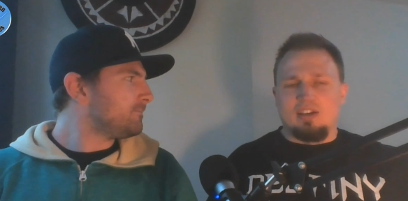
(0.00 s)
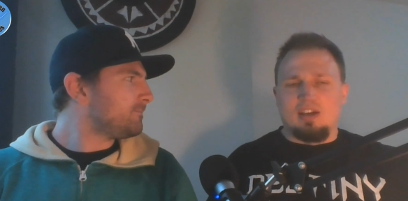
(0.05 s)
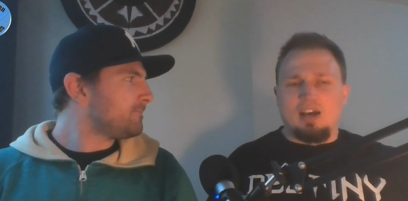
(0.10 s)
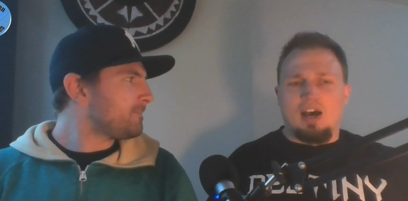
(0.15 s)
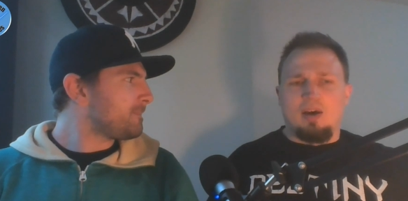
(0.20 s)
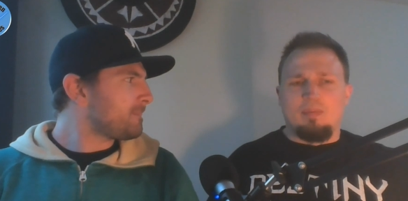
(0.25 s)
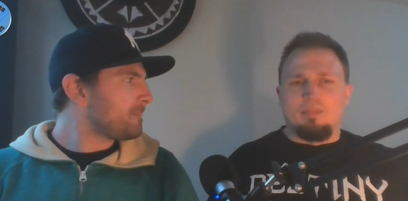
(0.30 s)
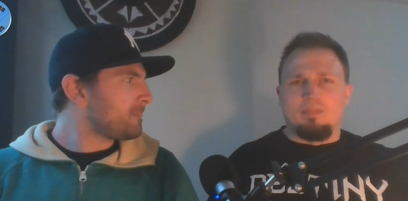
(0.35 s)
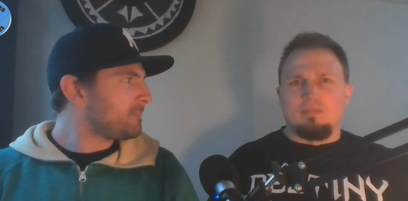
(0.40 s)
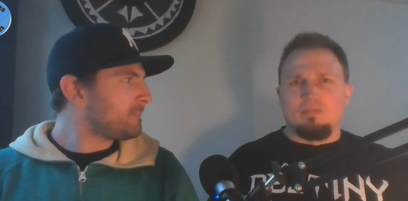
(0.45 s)

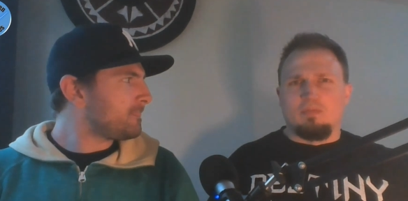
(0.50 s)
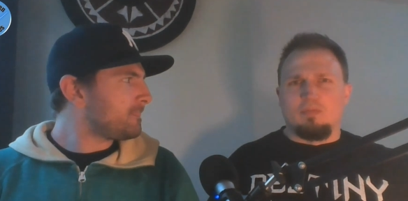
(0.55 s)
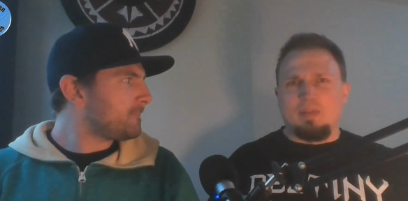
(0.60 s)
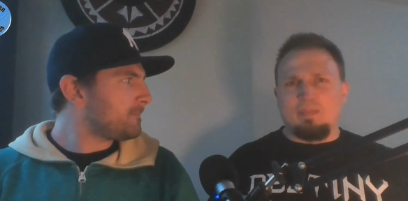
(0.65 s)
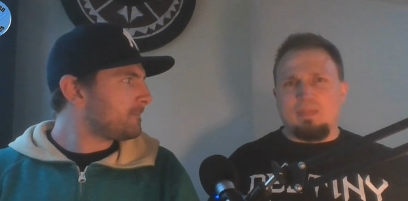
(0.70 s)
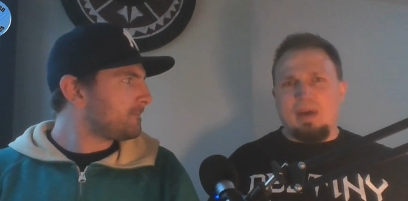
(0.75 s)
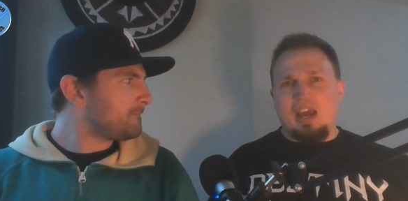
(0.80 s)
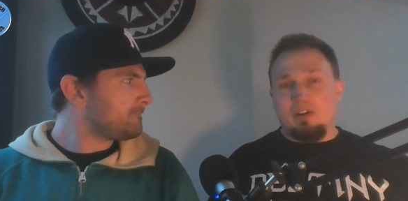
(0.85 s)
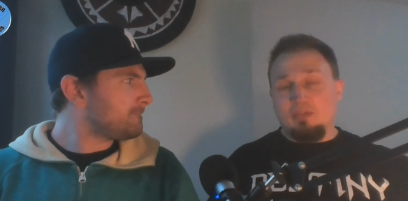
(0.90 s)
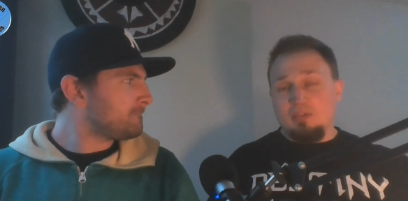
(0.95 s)
Speaker 1: Um. But
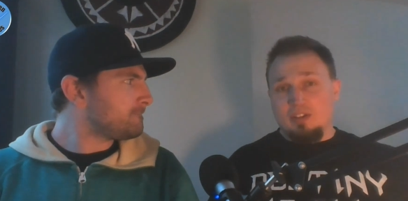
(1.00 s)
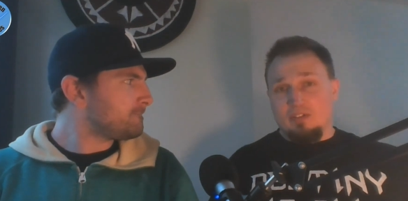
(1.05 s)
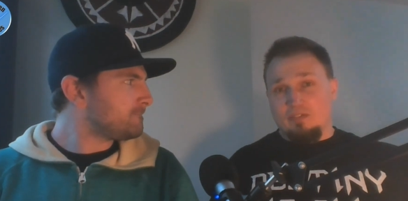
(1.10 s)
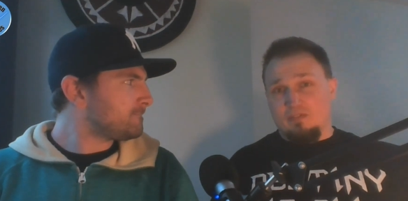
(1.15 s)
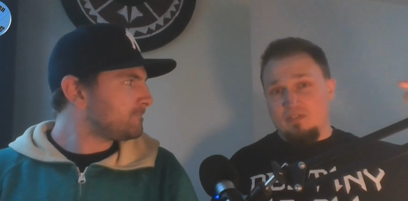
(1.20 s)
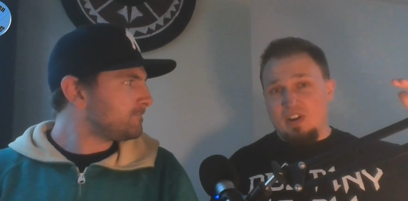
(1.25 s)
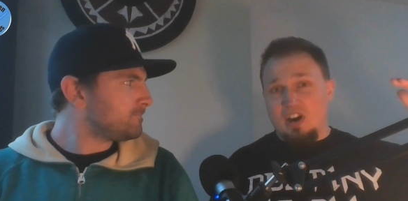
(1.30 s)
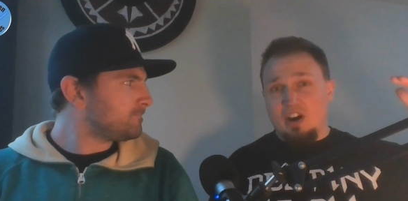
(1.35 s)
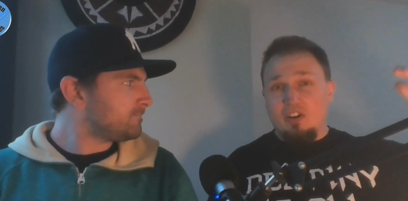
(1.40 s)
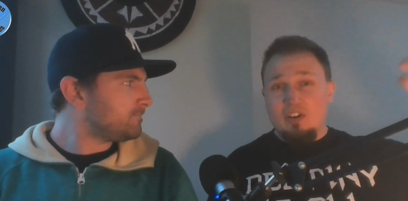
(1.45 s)
back when the
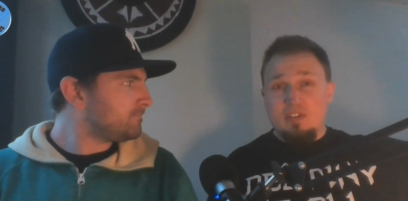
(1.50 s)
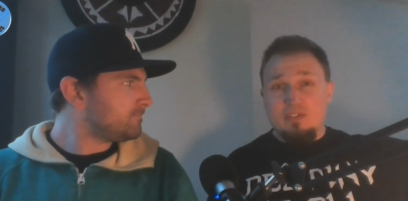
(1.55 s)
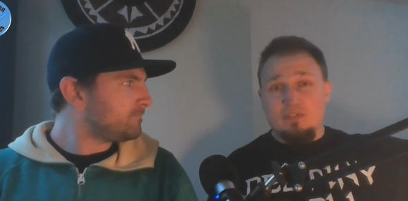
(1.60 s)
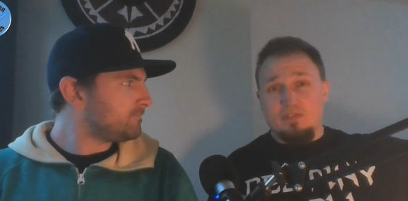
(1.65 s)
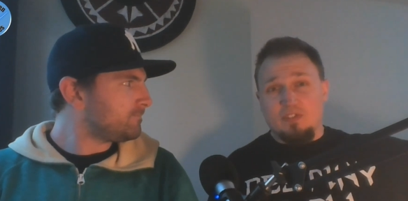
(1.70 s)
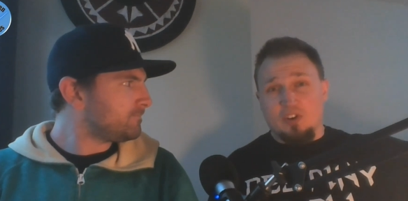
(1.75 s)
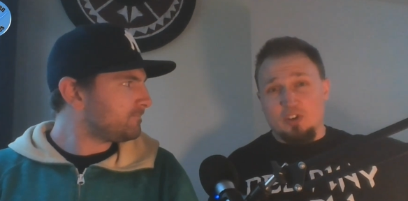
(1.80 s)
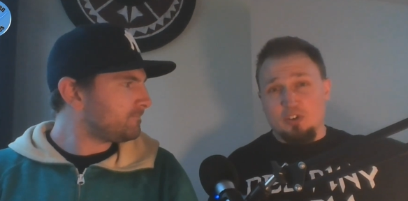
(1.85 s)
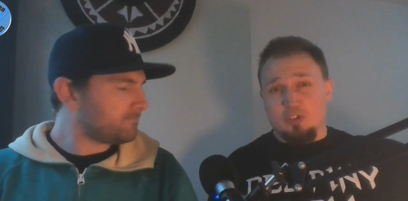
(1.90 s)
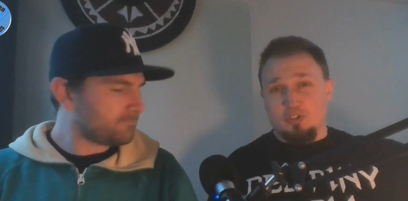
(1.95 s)
very
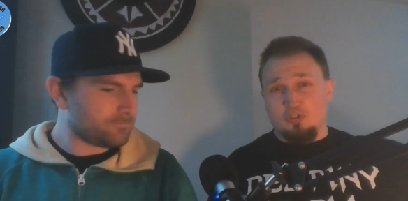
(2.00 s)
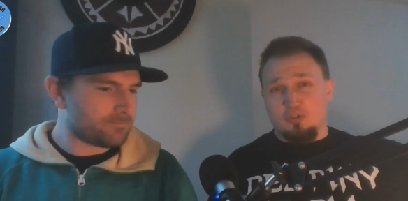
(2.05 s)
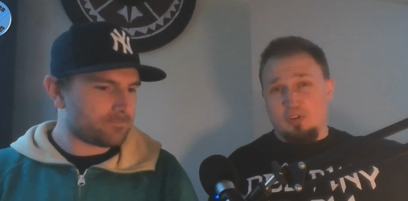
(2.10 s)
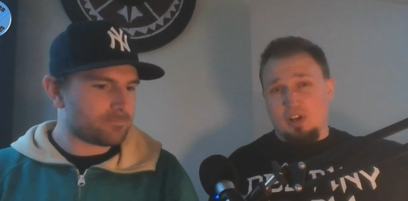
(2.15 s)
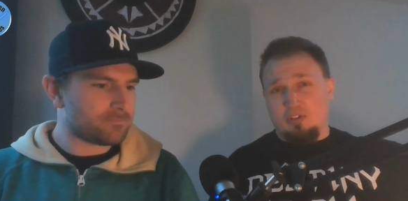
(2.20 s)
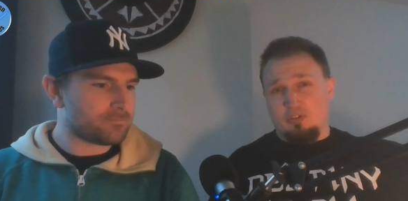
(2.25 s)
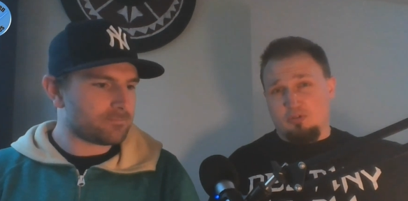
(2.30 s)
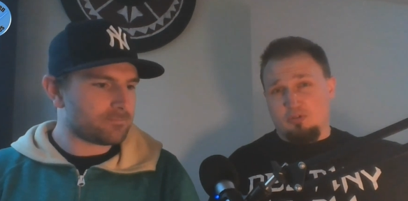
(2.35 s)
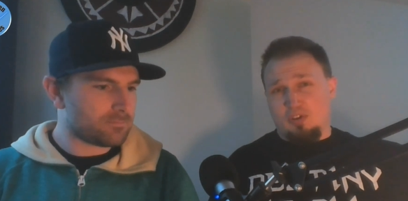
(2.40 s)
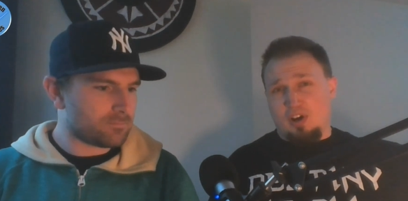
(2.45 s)
first
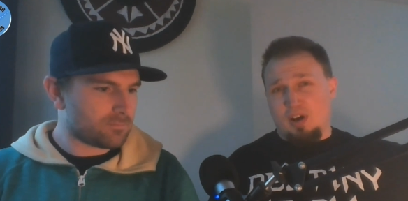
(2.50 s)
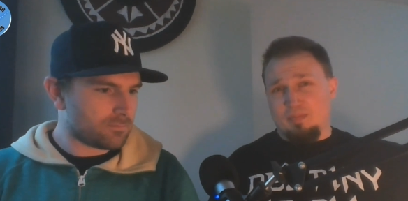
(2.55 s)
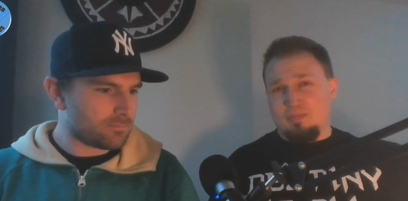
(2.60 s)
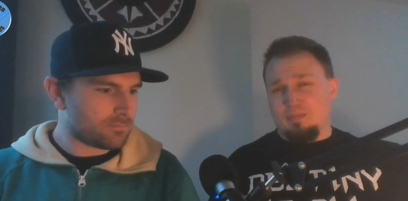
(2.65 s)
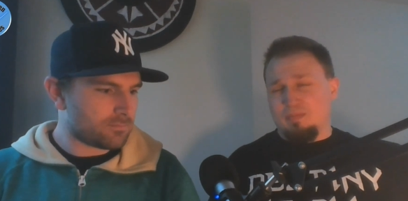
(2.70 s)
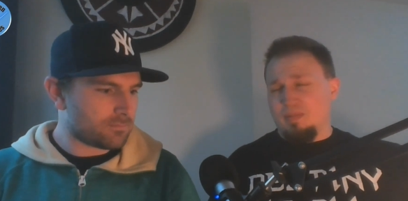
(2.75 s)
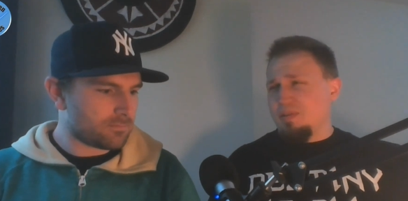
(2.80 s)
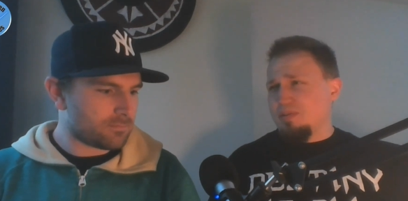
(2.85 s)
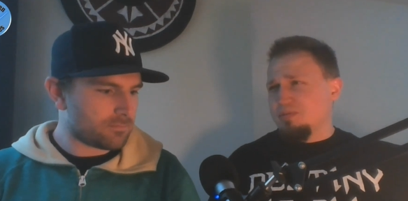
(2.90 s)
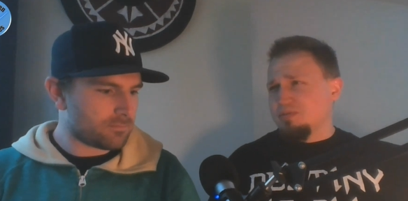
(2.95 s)
trailer dropped,
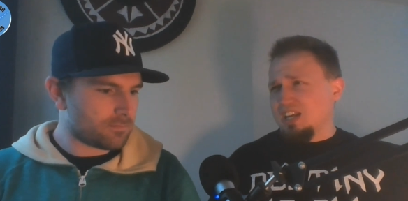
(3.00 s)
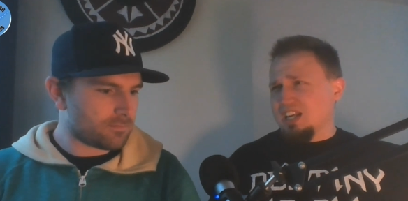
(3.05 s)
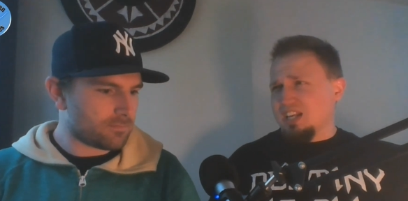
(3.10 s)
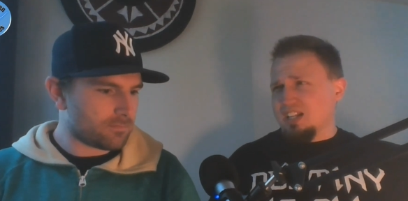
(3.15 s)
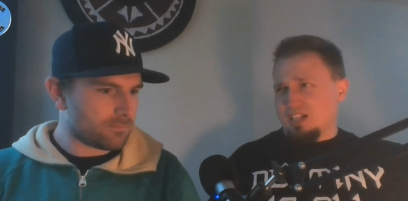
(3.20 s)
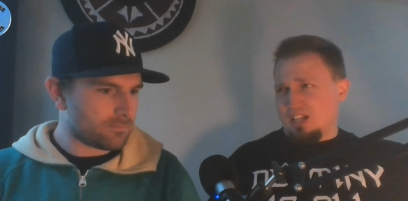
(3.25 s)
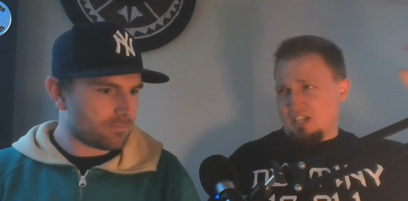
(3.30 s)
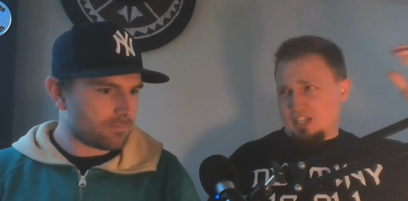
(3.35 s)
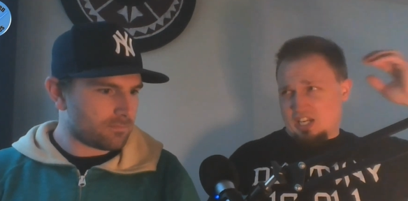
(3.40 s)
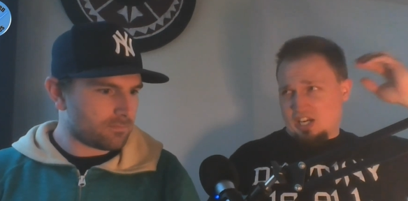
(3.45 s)
it was
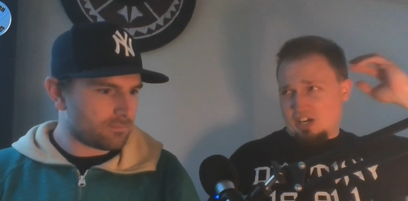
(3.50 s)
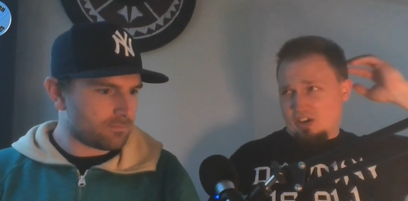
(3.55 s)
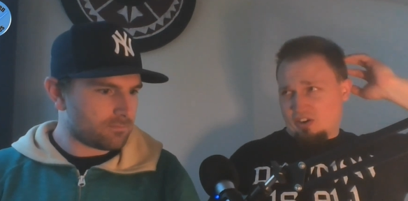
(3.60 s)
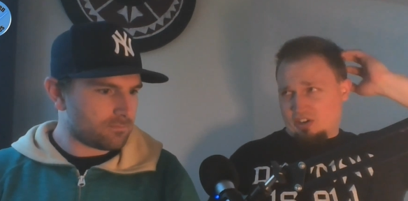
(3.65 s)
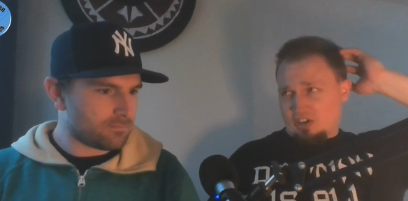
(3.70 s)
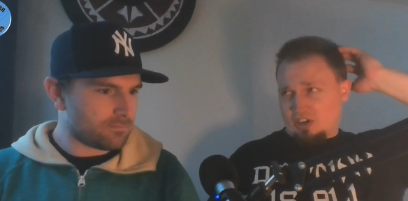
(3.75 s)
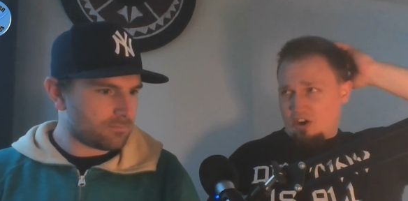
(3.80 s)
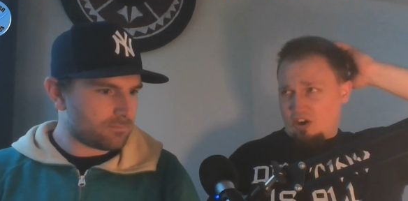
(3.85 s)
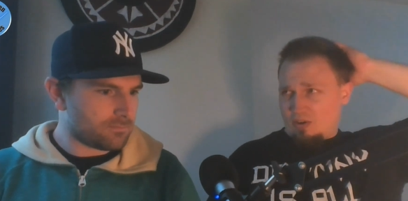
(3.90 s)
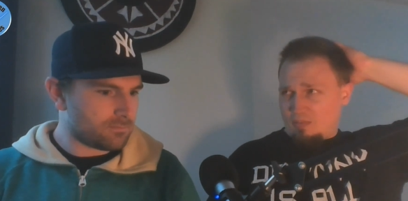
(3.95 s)
like a year ago.